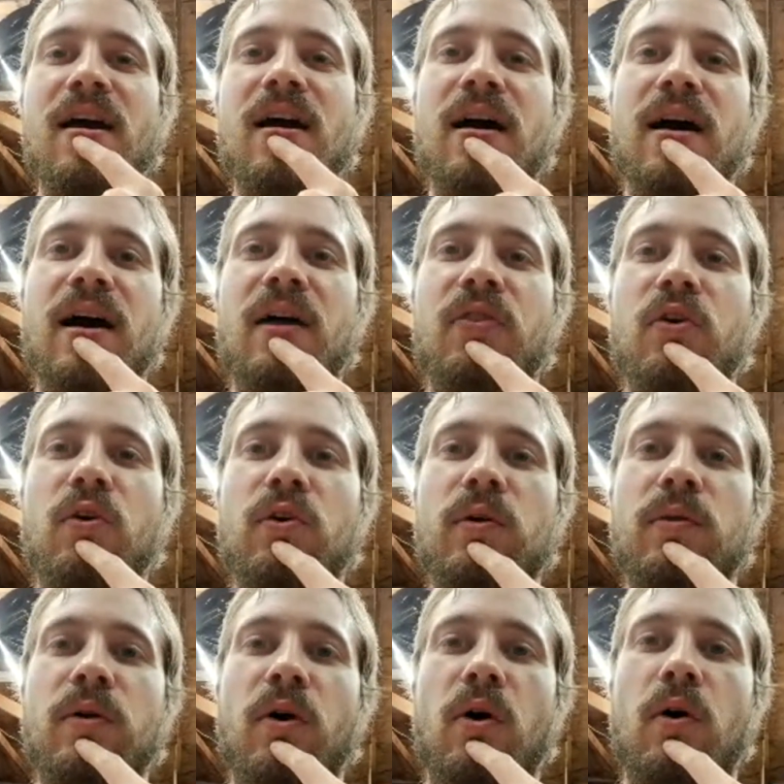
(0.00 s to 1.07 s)

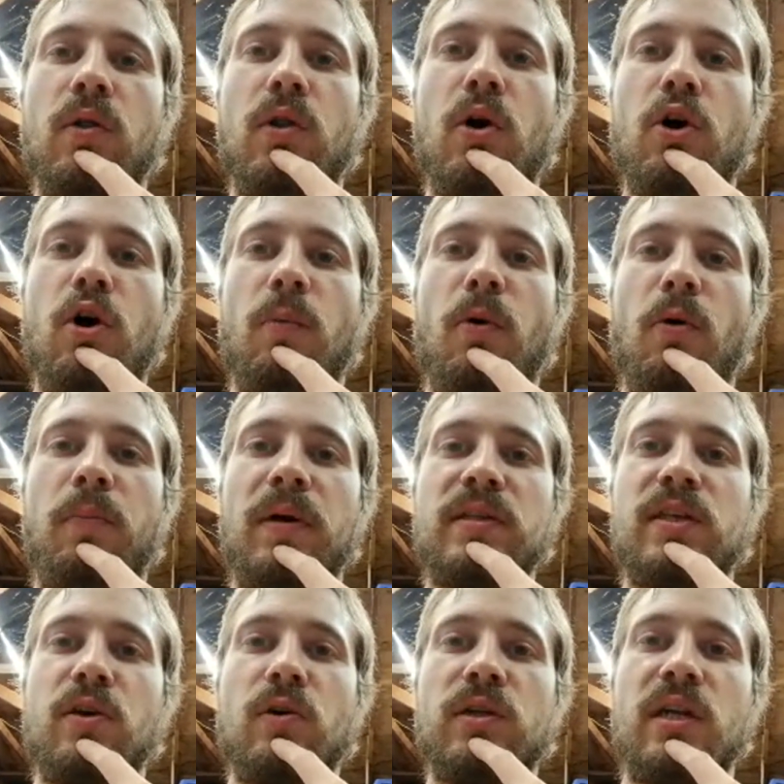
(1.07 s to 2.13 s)
The local bolt
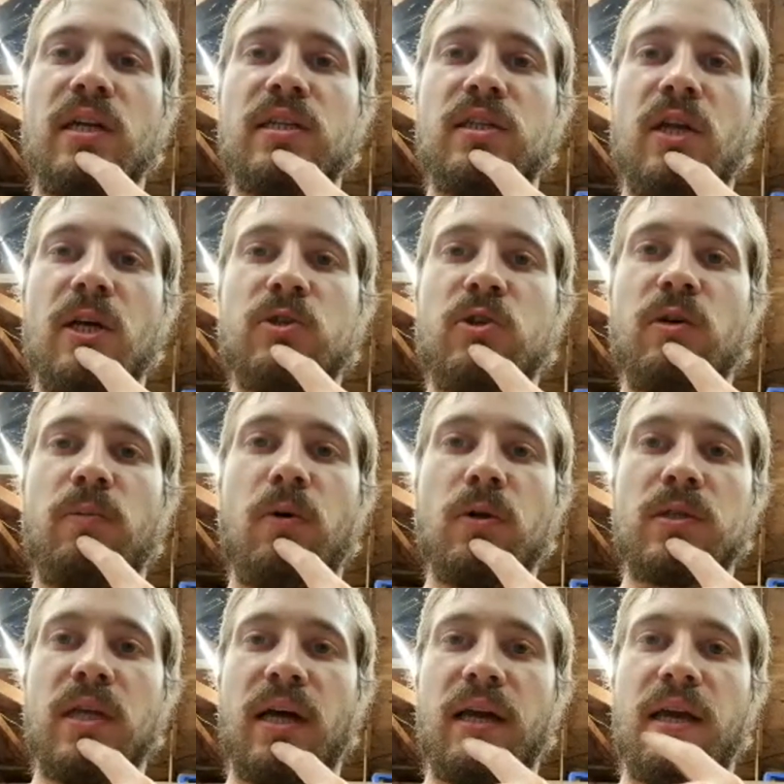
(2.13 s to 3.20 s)
place here only does industrial
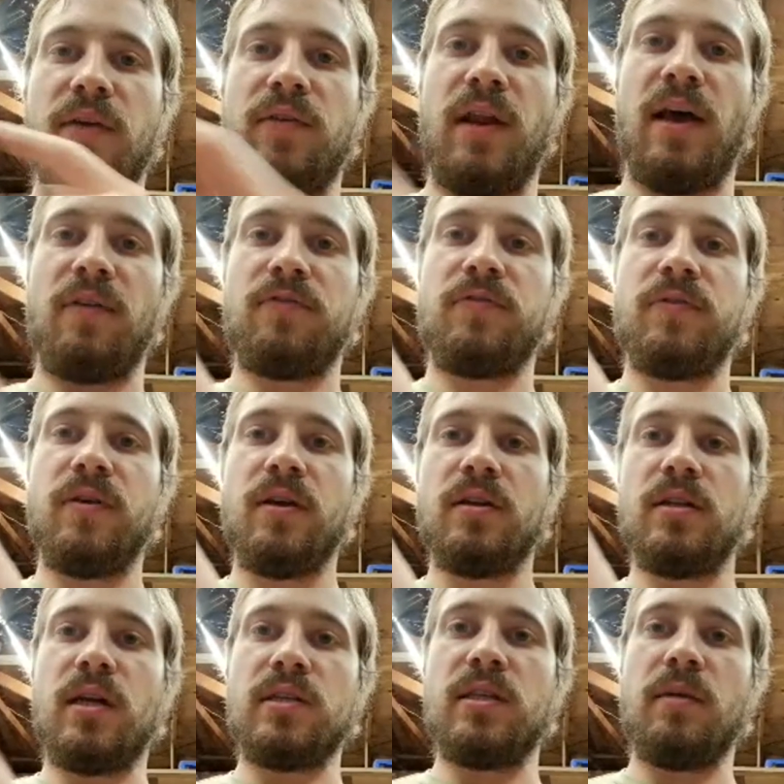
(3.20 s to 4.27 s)
bolts. Like I give an F.
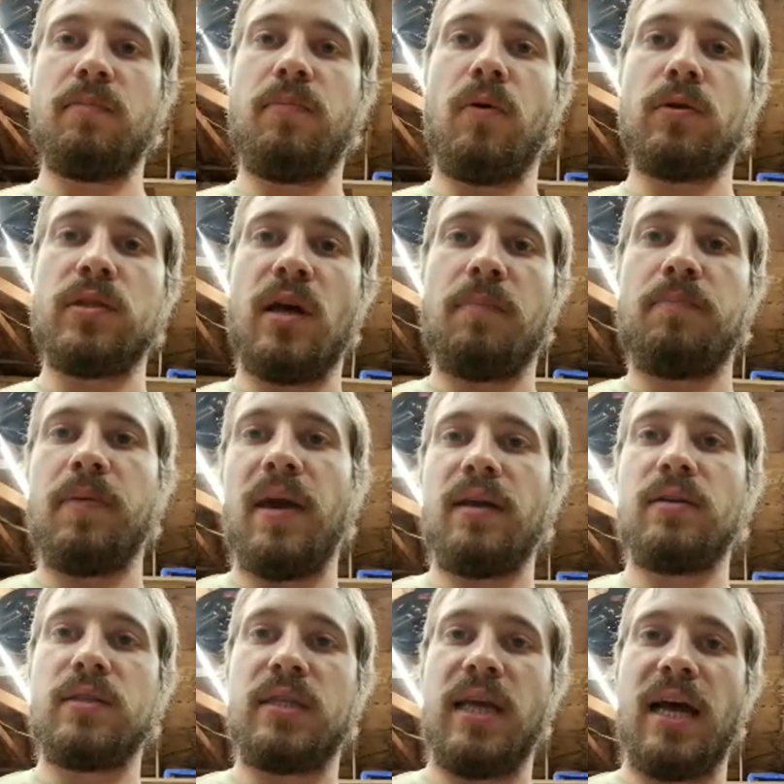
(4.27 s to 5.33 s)
Does it
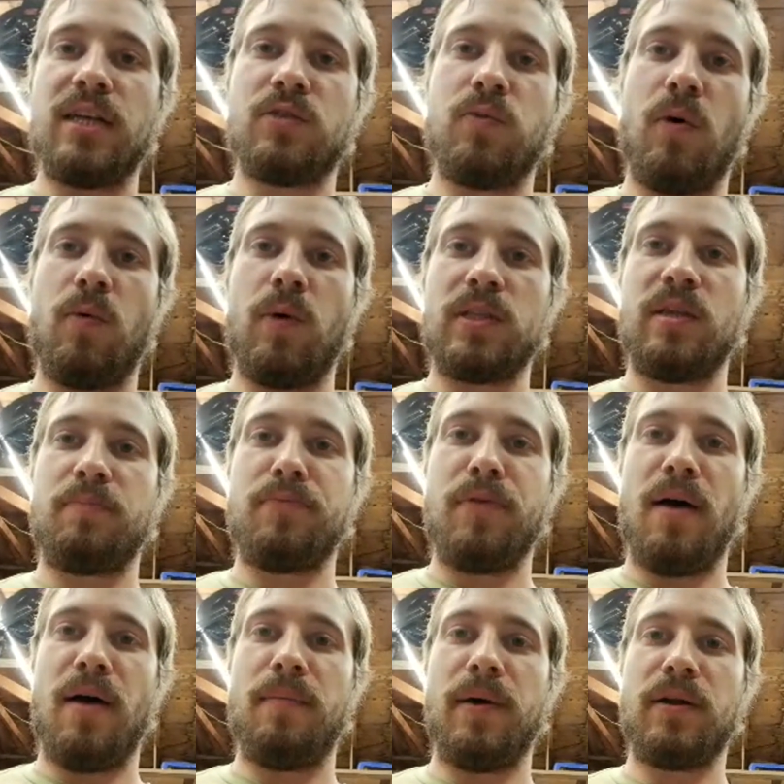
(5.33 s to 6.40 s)
bolt up panels? Yes. Well,
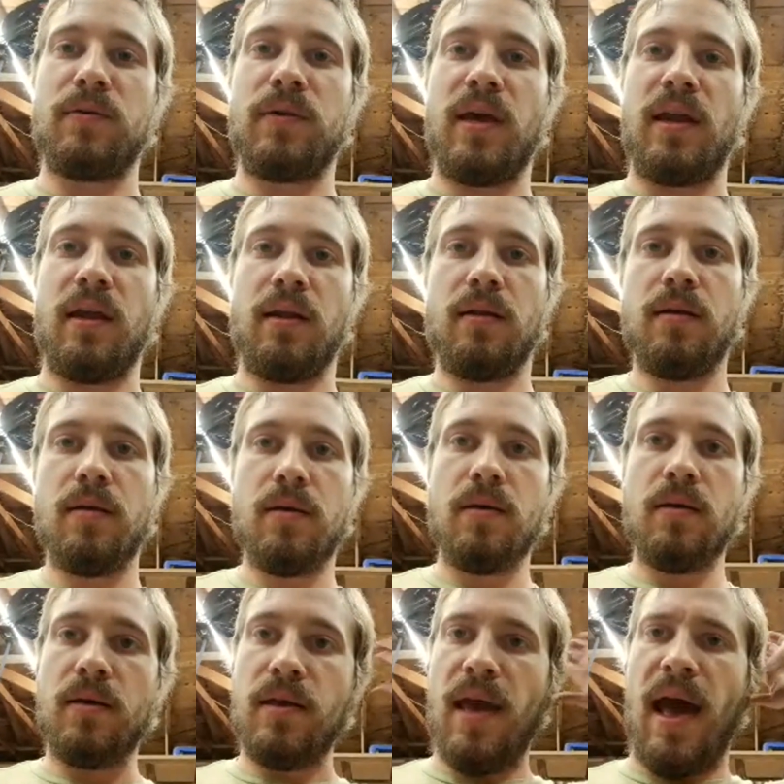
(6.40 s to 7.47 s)
what's the problem? I don't get it.
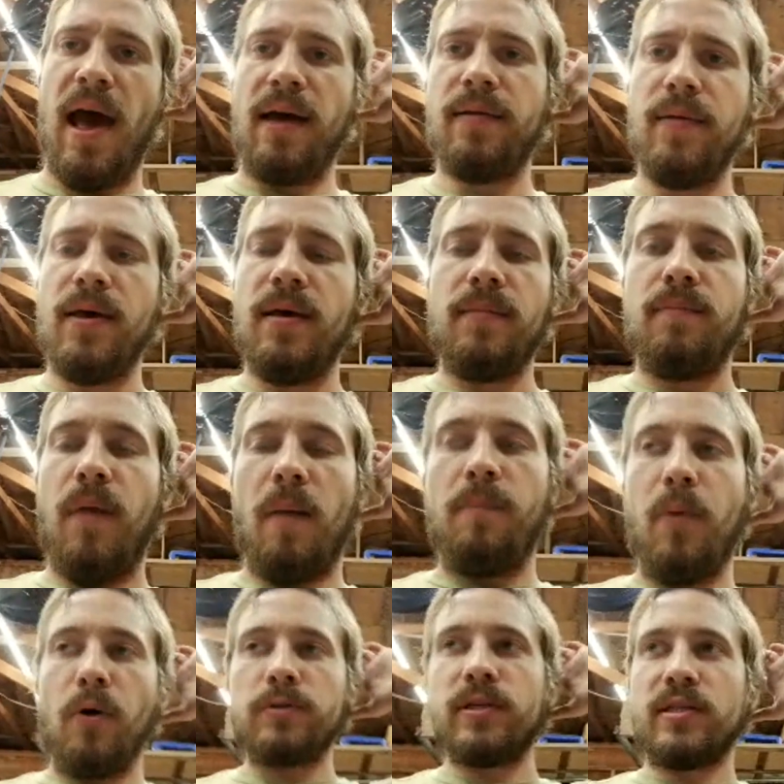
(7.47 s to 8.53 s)
Yeah, a
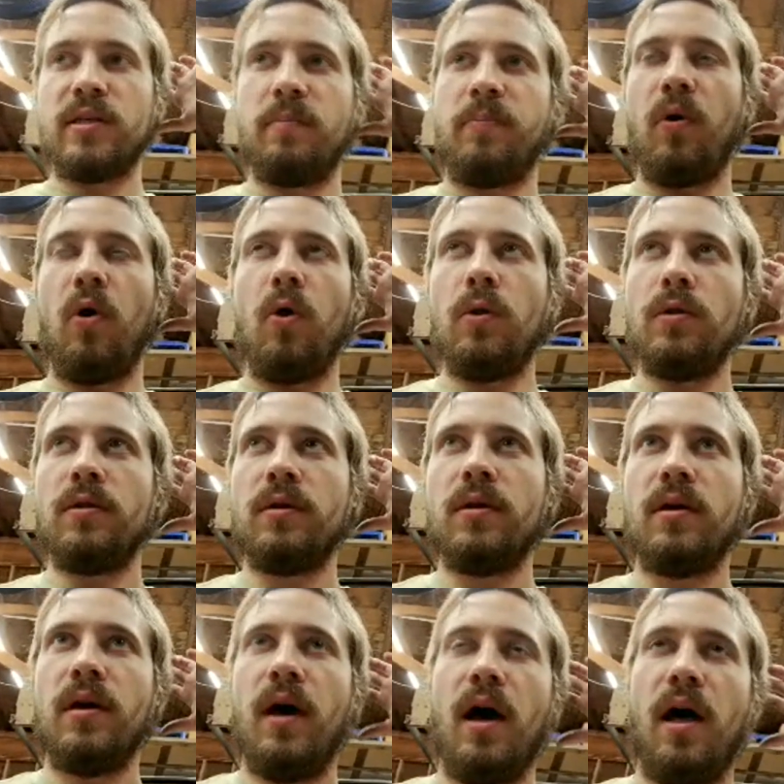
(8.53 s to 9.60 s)
bolt is a bolt.
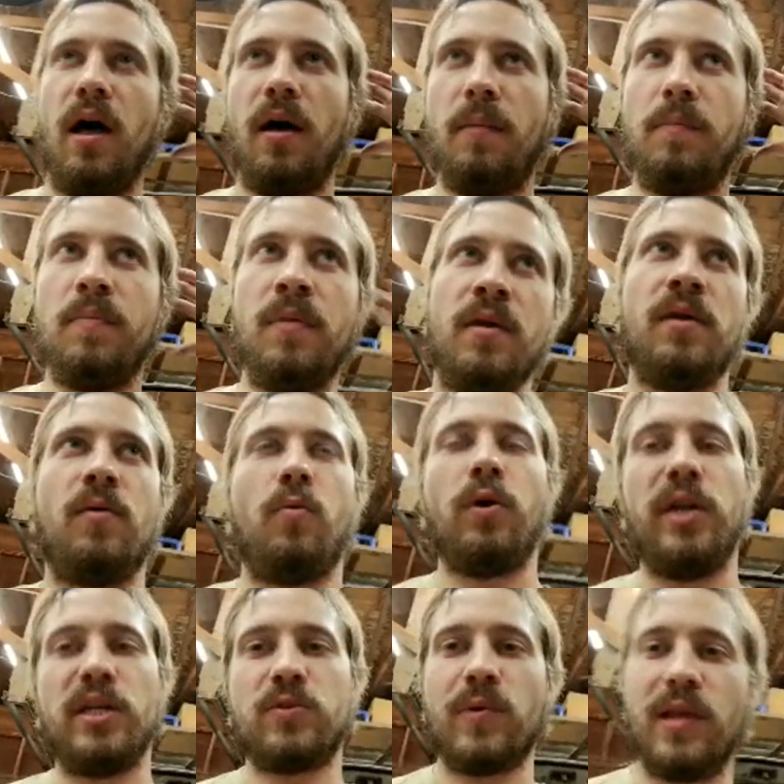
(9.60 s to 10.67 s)

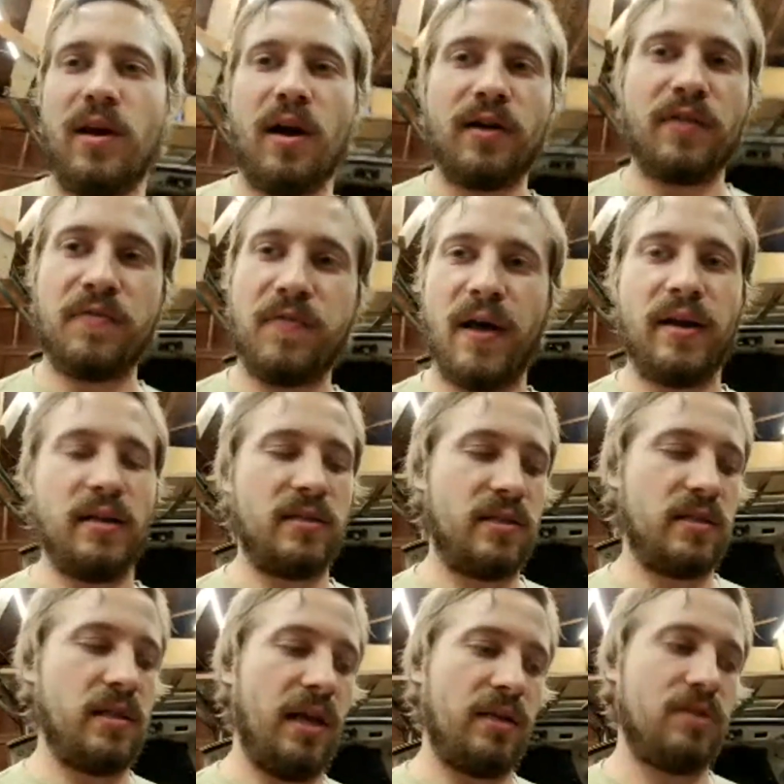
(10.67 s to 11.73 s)
What is really hard to find
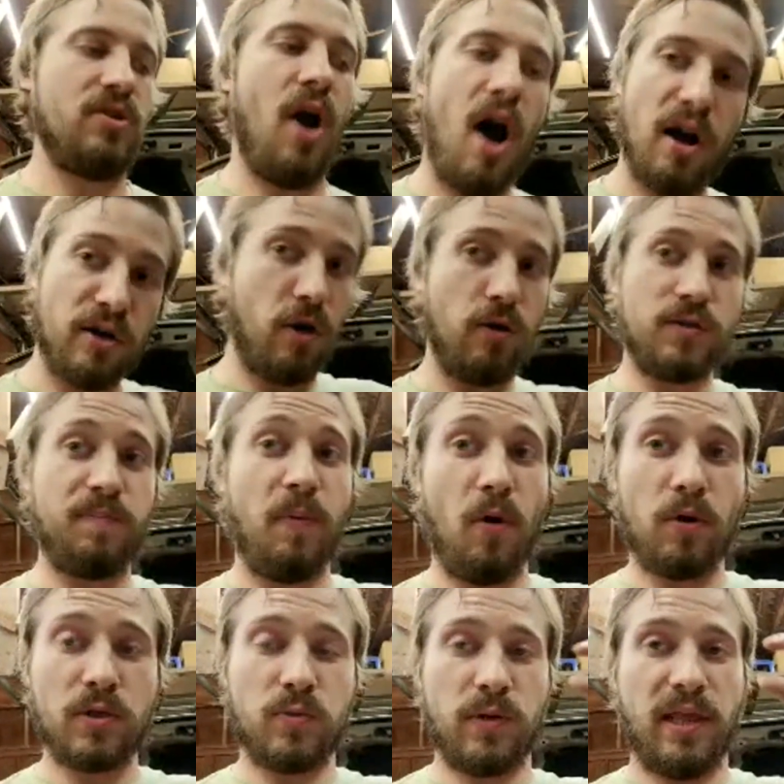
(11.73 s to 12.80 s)
is like dog nose
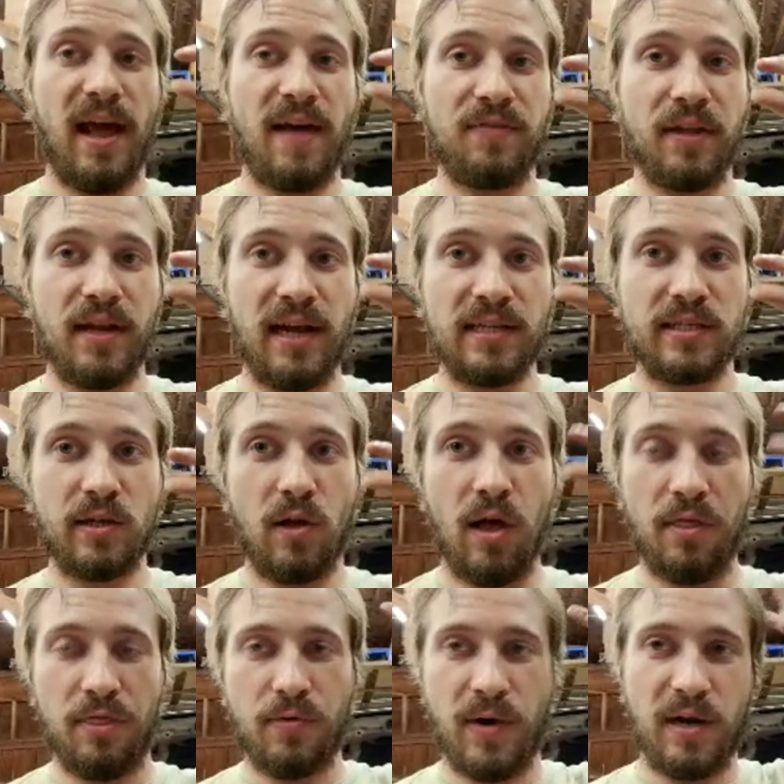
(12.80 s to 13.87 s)
bolts, where they have the nice little
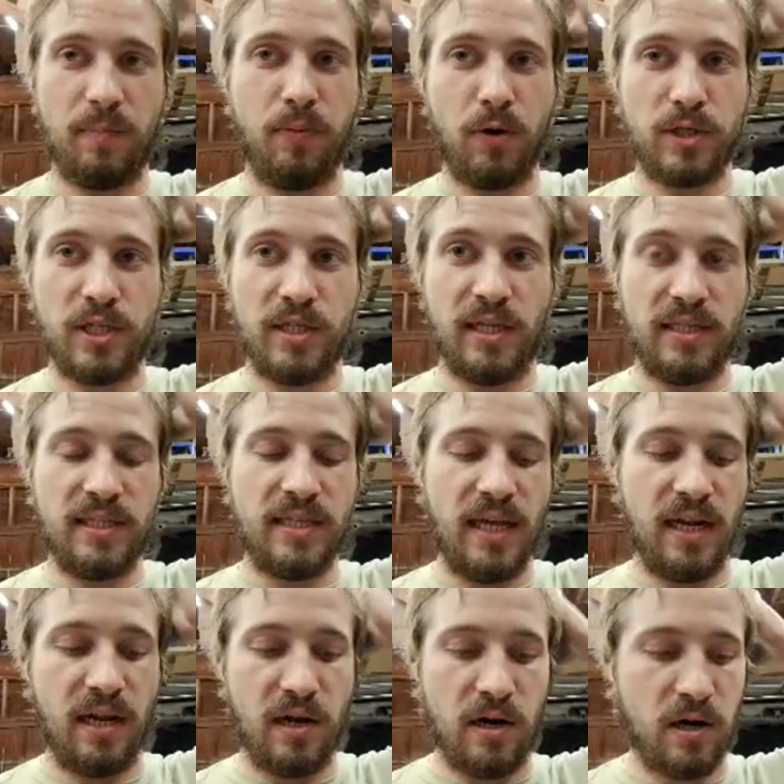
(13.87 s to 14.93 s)
unthreaded portion that's
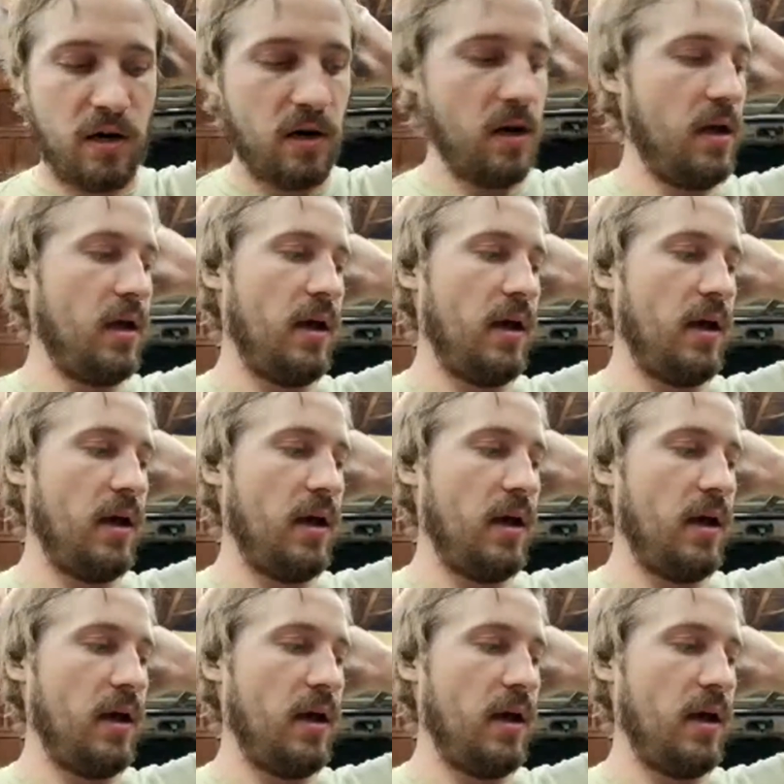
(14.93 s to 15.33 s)
skinnier.